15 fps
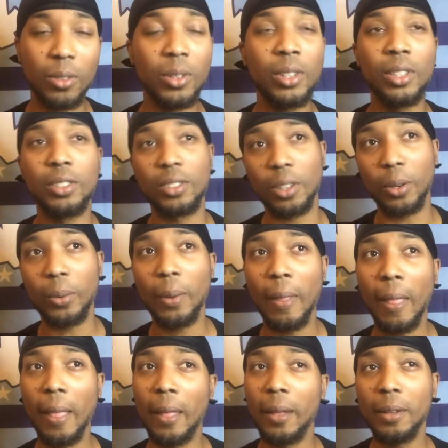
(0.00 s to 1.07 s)
So
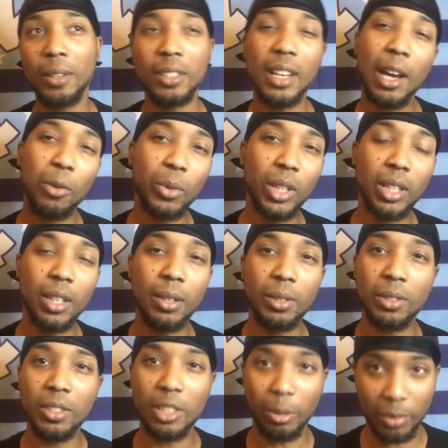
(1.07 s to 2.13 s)
not really
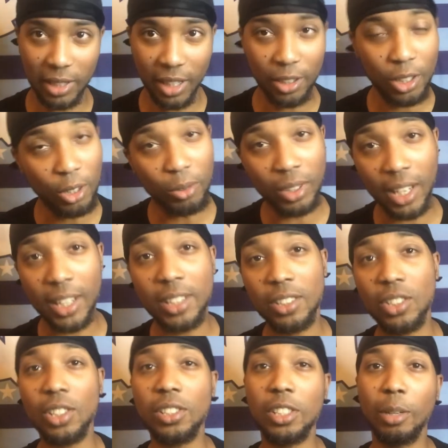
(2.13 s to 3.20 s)
something I don't like,
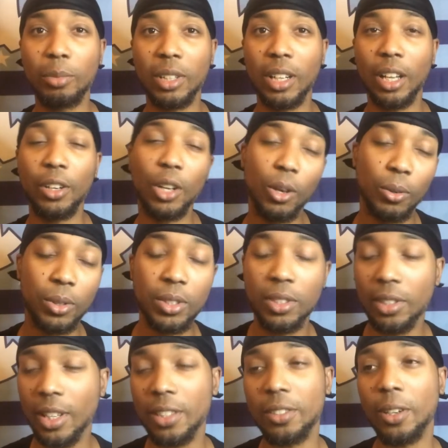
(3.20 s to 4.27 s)
just something I noticed.
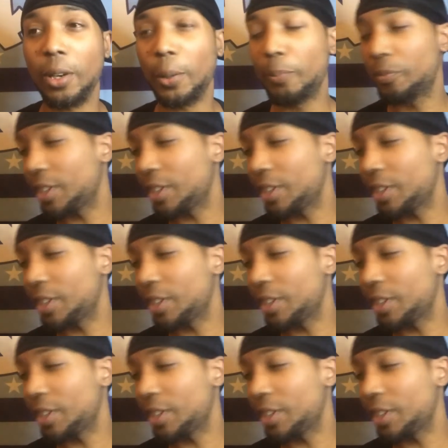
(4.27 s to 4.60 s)
That's all.